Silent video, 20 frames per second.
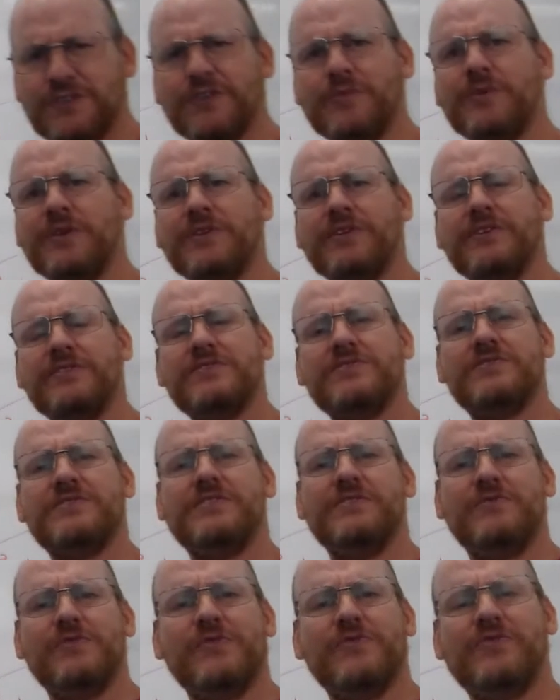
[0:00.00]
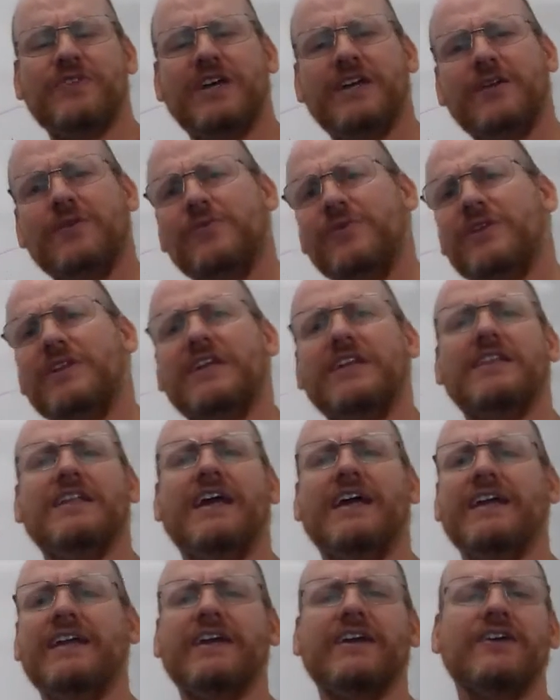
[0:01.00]
turbulence. If you're flying a really
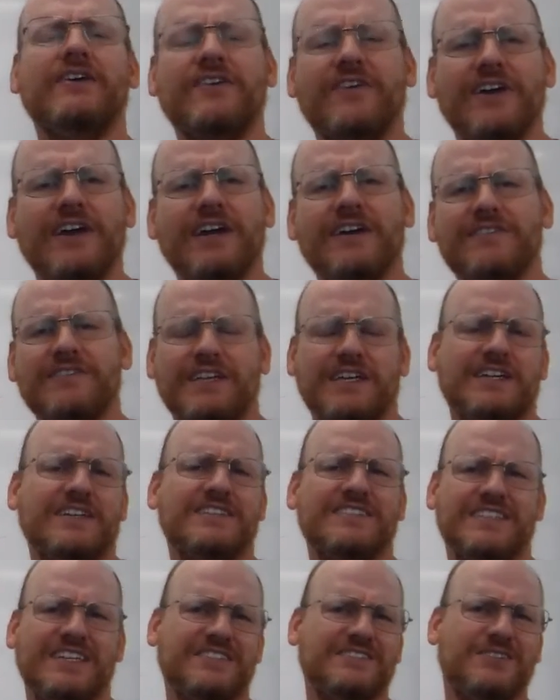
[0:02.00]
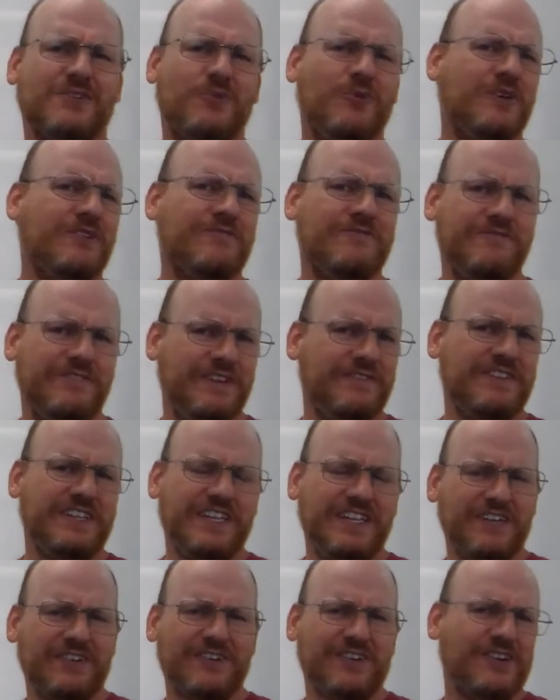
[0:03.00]
light aircraft like a Cessna
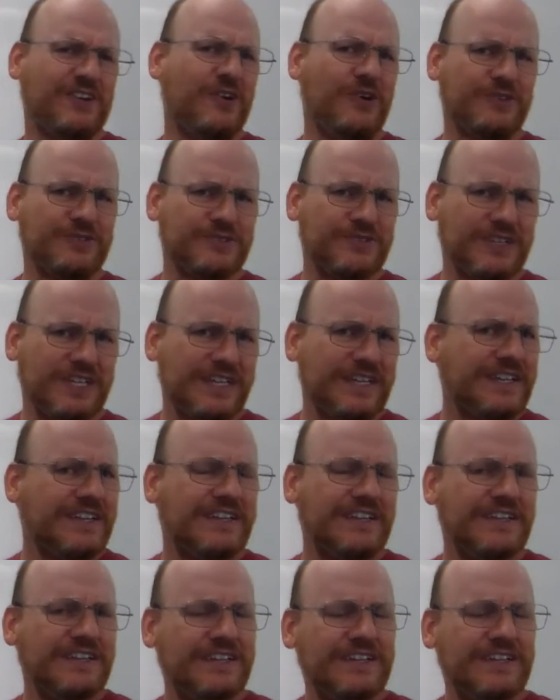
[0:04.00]
150 or an ultralight,